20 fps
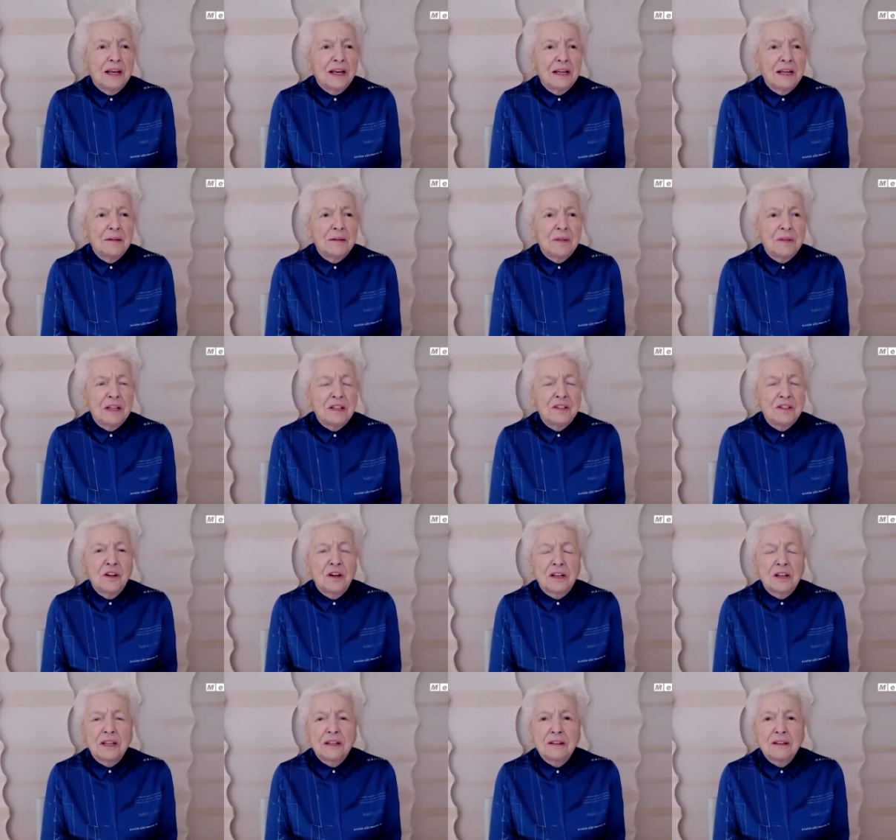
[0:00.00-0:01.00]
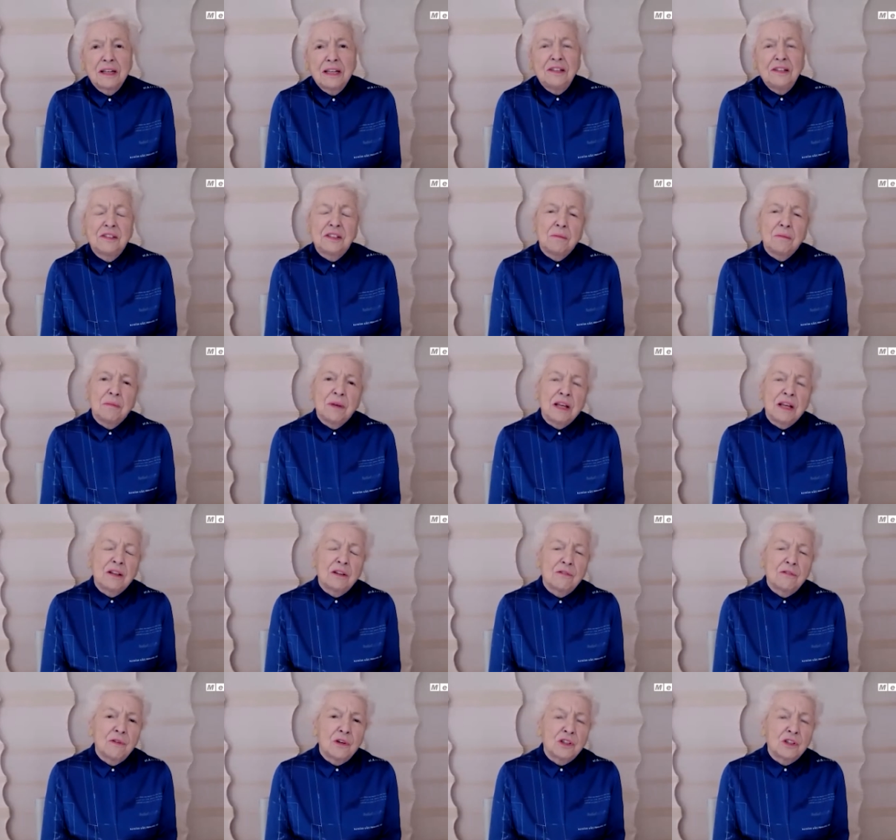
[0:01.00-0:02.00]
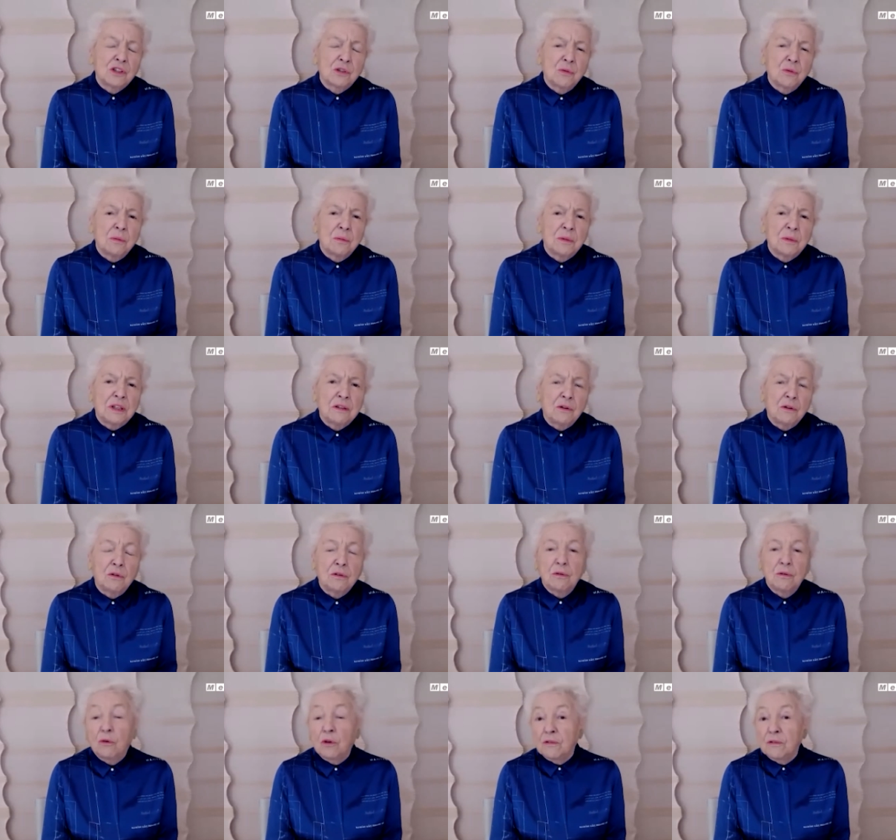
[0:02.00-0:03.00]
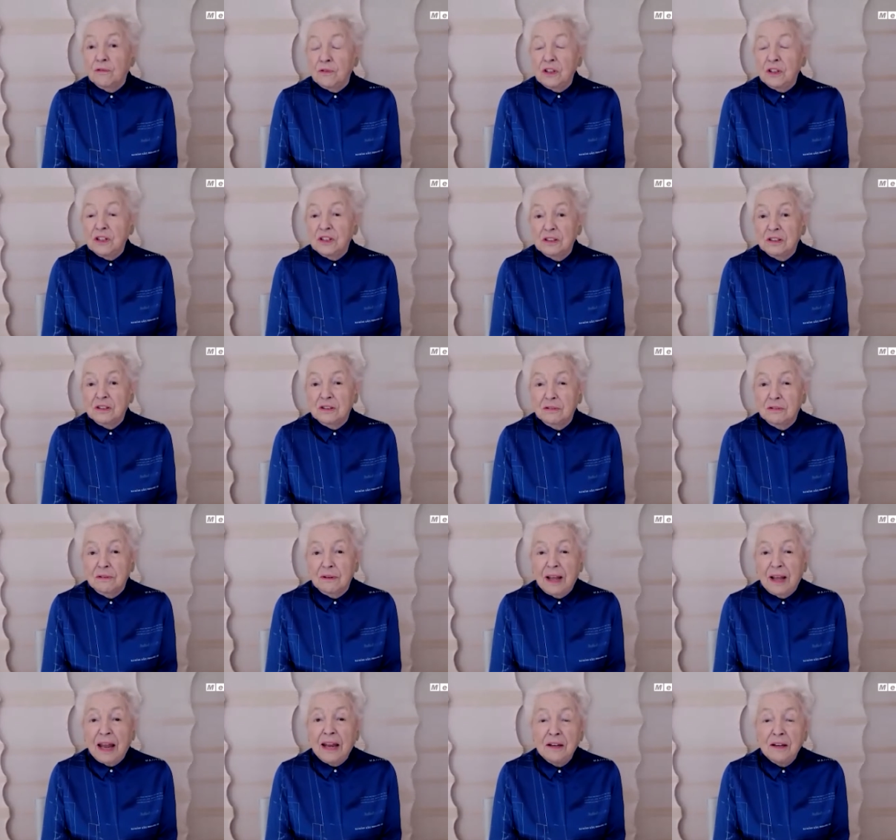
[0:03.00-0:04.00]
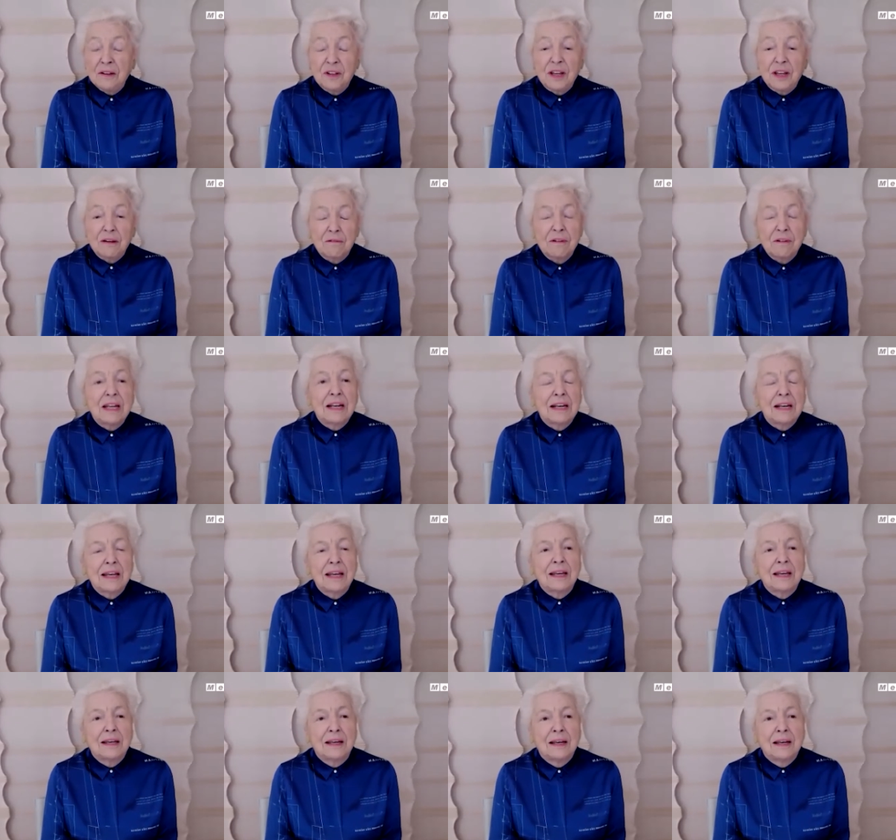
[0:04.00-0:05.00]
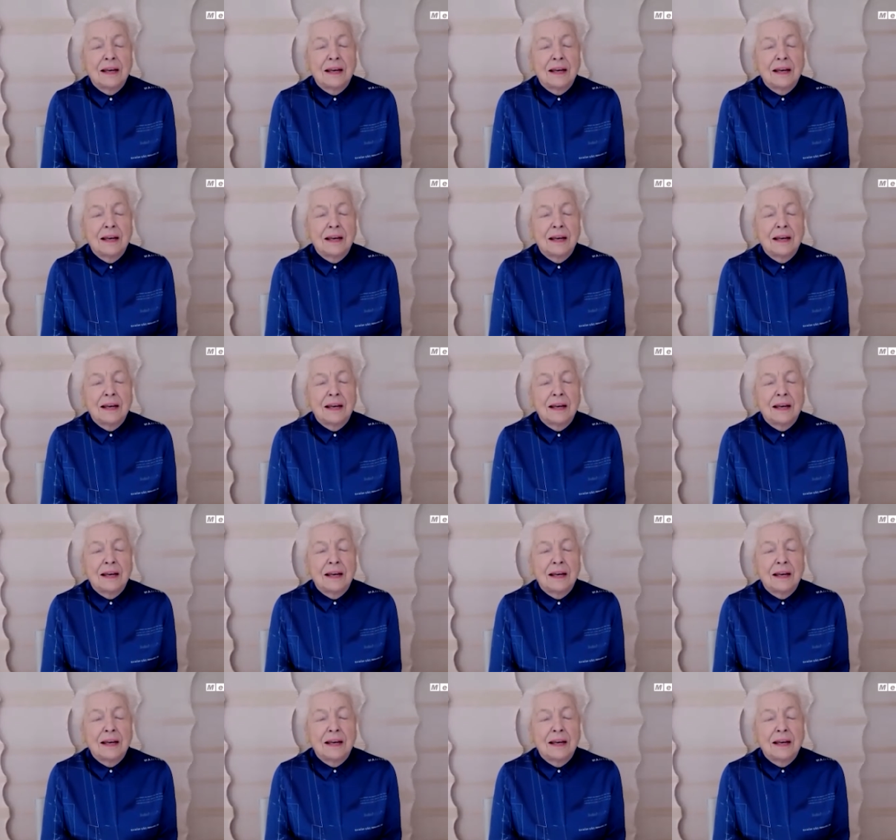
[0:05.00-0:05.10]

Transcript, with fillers: Um, it's not easy being the first woman or, or the first anything really.